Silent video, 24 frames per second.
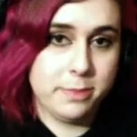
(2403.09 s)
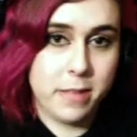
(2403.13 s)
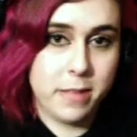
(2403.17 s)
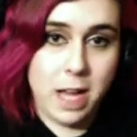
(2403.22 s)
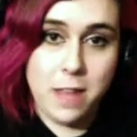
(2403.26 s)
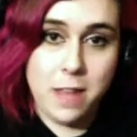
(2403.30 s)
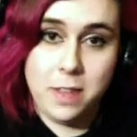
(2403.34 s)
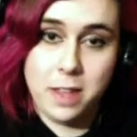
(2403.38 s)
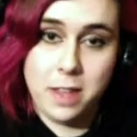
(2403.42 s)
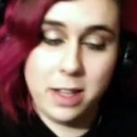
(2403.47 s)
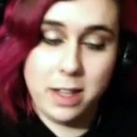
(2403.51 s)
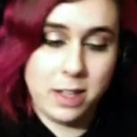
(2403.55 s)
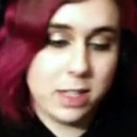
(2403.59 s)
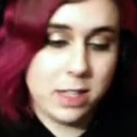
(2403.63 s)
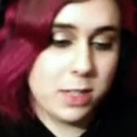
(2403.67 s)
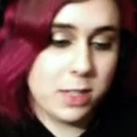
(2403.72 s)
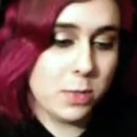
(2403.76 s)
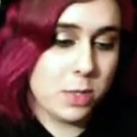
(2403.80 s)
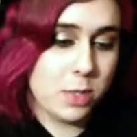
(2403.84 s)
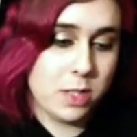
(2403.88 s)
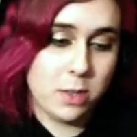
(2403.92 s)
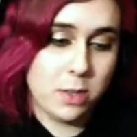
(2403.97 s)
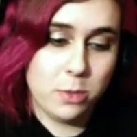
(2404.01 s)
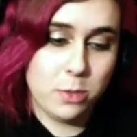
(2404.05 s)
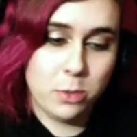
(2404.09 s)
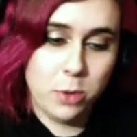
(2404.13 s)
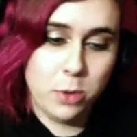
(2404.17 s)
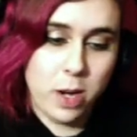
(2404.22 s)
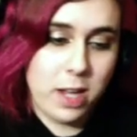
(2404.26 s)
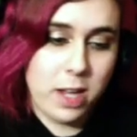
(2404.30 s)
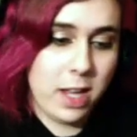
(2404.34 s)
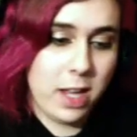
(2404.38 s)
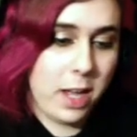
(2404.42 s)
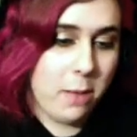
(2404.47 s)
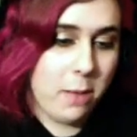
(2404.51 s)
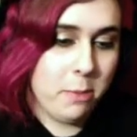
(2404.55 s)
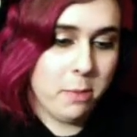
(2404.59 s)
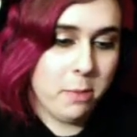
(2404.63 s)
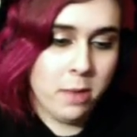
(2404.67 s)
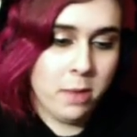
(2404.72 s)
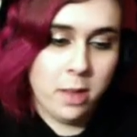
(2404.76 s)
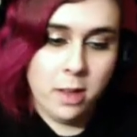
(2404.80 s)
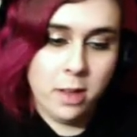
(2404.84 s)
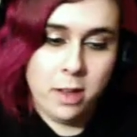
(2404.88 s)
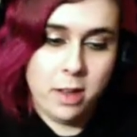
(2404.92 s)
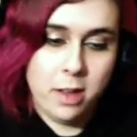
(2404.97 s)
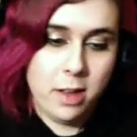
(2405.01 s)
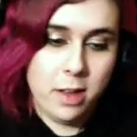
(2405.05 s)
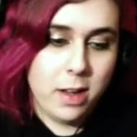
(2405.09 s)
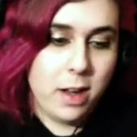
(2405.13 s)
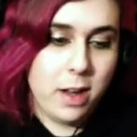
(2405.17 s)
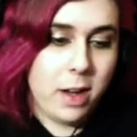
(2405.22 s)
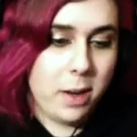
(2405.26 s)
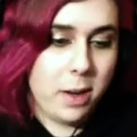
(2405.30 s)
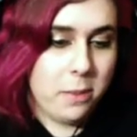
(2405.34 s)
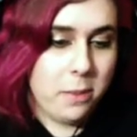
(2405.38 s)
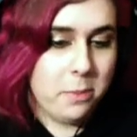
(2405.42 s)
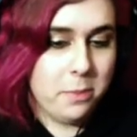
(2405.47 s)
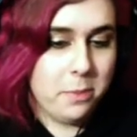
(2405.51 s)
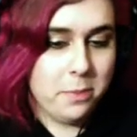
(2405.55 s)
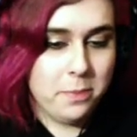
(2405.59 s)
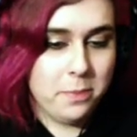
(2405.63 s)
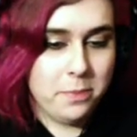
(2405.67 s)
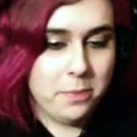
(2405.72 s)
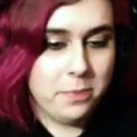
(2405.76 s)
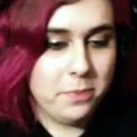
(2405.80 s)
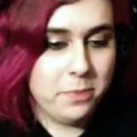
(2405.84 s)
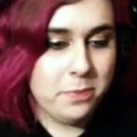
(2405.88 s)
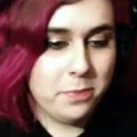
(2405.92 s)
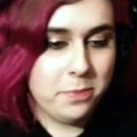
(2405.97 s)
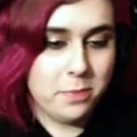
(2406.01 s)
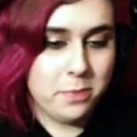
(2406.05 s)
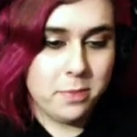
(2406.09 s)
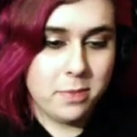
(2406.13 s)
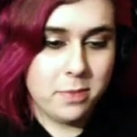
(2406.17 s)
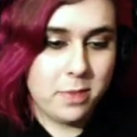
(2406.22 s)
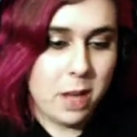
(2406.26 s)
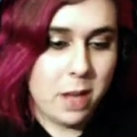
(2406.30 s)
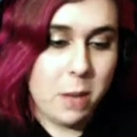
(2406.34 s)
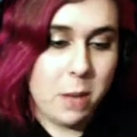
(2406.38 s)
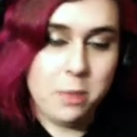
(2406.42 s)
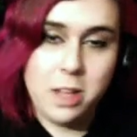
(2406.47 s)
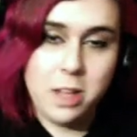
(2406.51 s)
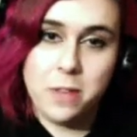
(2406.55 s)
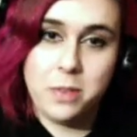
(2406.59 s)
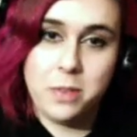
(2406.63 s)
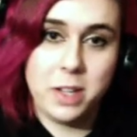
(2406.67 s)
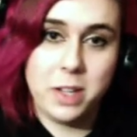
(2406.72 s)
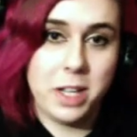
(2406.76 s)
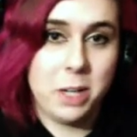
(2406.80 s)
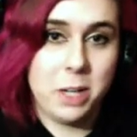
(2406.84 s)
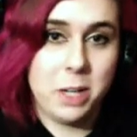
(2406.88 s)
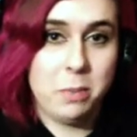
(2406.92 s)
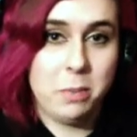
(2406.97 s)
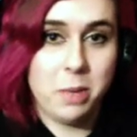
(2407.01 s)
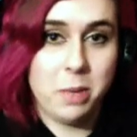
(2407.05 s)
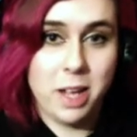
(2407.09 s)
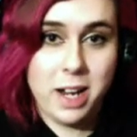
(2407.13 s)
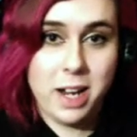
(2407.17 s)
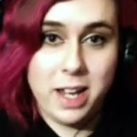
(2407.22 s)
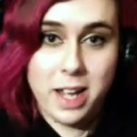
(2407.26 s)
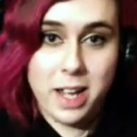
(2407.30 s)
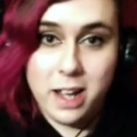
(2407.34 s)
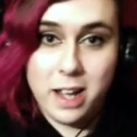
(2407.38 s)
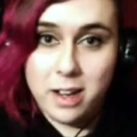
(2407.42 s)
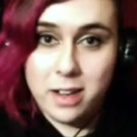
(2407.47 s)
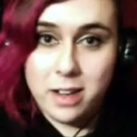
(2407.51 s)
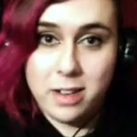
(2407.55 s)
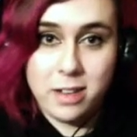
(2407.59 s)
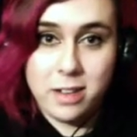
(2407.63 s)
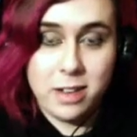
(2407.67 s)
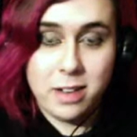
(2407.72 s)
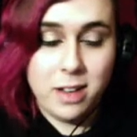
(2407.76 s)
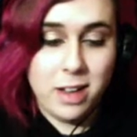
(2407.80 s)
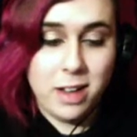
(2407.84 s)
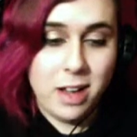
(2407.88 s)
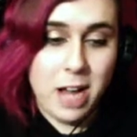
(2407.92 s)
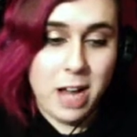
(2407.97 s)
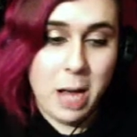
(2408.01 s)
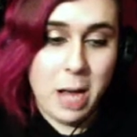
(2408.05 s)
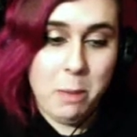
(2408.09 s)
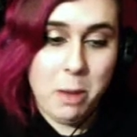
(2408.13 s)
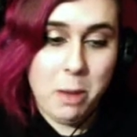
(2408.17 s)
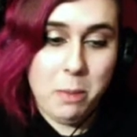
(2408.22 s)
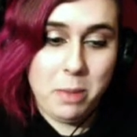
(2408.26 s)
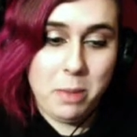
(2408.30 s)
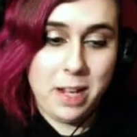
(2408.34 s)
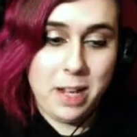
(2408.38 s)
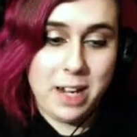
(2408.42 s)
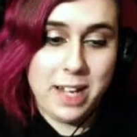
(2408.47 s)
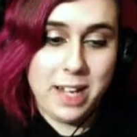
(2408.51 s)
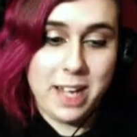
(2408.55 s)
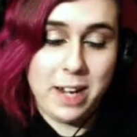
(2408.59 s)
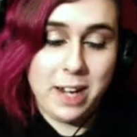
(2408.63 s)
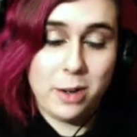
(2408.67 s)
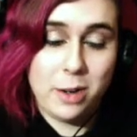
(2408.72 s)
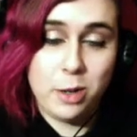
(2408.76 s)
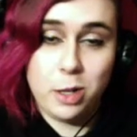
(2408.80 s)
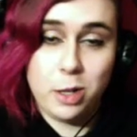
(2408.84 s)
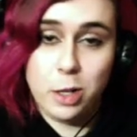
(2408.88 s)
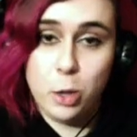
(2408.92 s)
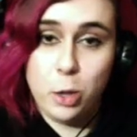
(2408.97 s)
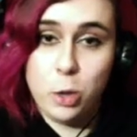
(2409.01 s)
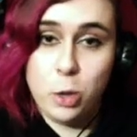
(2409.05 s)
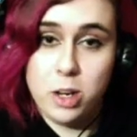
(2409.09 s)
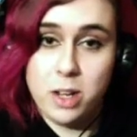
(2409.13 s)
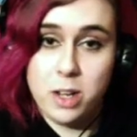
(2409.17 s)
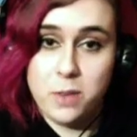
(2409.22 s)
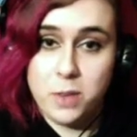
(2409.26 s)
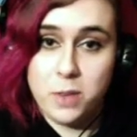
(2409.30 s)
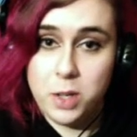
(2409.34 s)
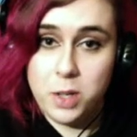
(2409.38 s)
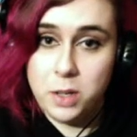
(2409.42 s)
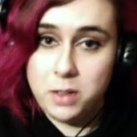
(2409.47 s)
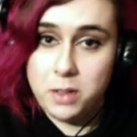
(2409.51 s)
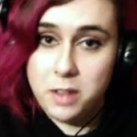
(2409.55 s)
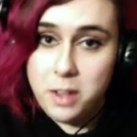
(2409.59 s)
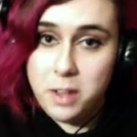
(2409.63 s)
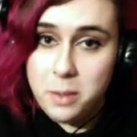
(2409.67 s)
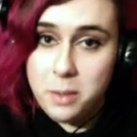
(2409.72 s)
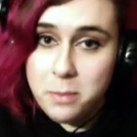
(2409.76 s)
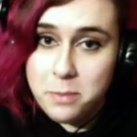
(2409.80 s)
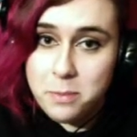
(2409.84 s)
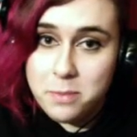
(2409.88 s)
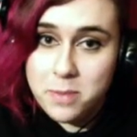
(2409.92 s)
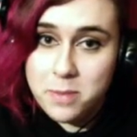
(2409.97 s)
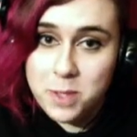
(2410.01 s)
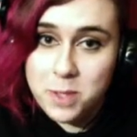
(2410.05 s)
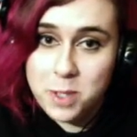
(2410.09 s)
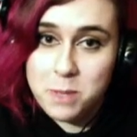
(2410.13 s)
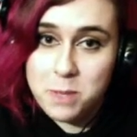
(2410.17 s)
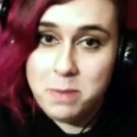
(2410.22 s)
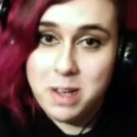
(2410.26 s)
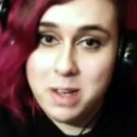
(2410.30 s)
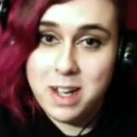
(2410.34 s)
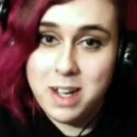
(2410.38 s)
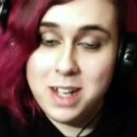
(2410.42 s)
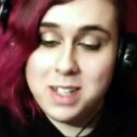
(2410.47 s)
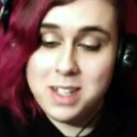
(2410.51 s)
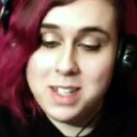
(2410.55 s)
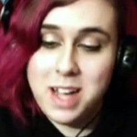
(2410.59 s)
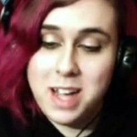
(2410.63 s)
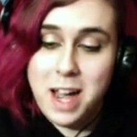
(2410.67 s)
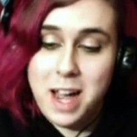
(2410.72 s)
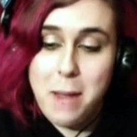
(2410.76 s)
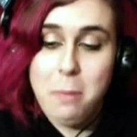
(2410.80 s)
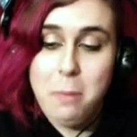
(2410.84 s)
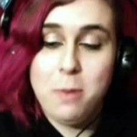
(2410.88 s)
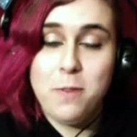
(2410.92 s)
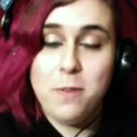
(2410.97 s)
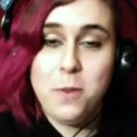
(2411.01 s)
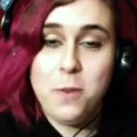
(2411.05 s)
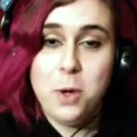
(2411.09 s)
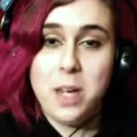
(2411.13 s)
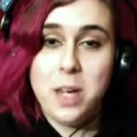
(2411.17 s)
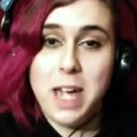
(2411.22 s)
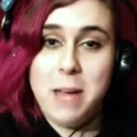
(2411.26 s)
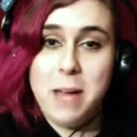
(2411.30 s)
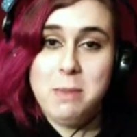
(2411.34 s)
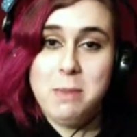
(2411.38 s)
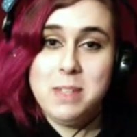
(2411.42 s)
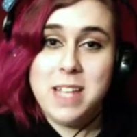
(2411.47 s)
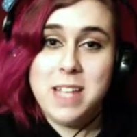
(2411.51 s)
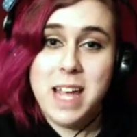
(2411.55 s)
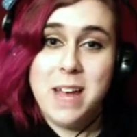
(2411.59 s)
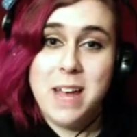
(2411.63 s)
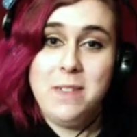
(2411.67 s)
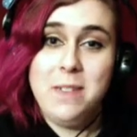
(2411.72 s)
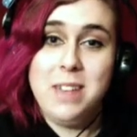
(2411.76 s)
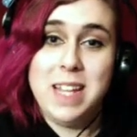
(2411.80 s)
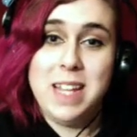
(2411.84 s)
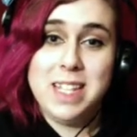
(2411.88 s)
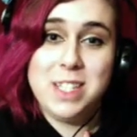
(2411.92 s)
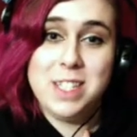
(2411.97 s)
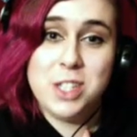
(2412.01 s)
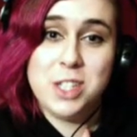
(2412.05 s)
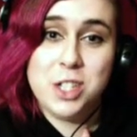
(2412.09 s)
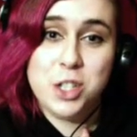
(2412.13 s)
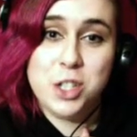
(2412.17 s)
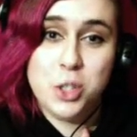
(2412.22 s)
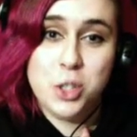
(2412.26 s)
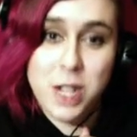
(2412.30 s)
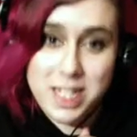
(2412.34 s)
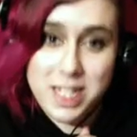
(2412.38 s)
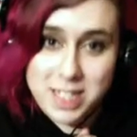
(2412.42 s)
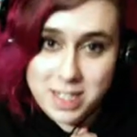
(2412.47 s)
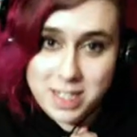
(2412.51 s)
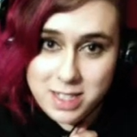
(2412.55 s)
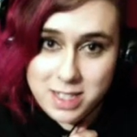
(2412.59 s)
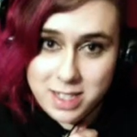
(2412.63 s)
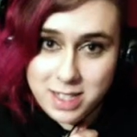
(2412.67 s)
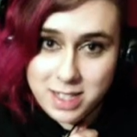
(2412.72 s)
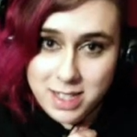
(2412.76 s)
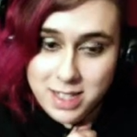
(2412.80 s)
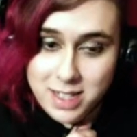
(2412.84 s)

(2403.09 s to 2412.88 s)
I think this was a great game. Um, I'm definitely going to play it again. I might play it again on a lower difficulty, just because I prefer games that have less stress.